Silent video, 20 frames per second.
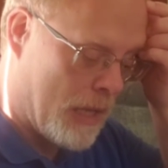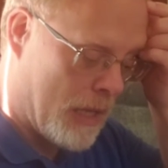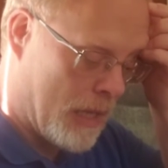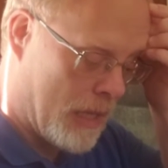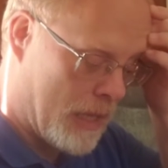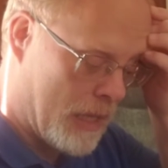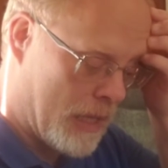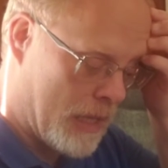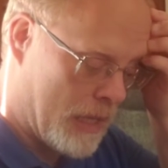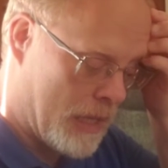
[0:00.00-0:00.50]

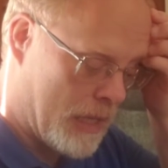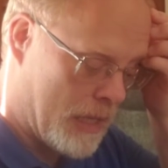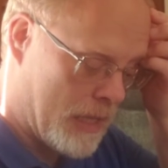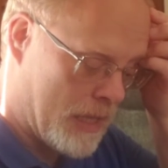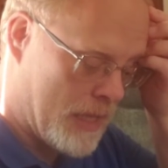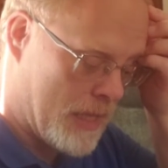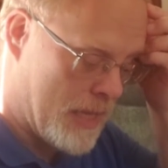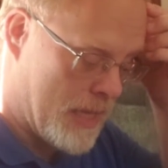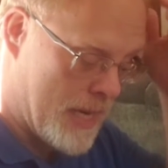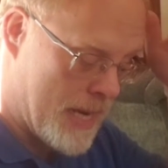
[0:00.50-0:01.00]
Uh,
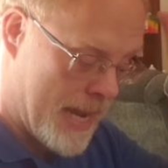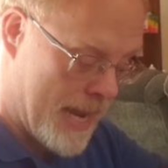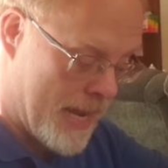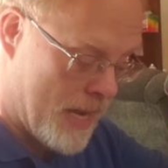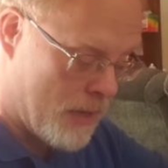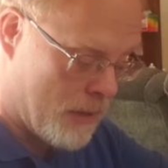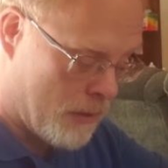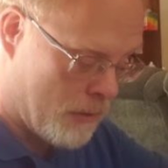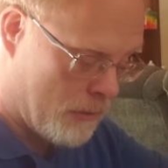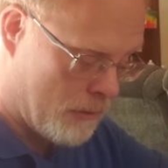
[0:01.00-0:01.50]

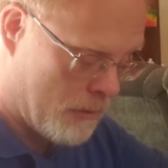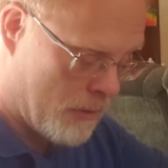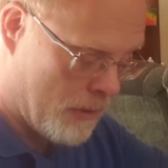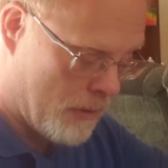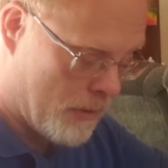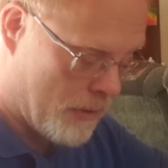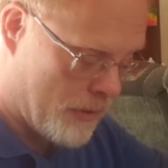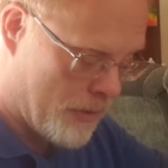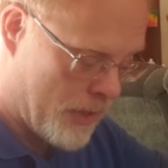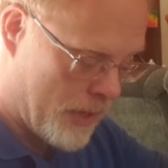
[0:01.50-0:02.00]
now
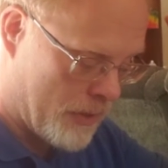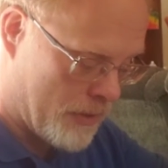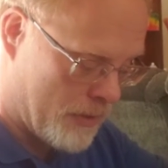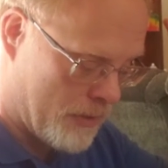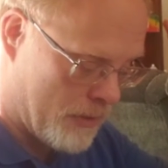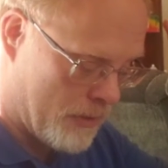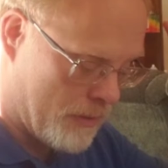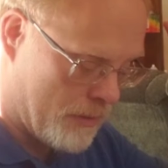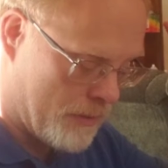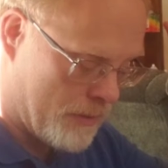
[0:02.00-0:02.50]
their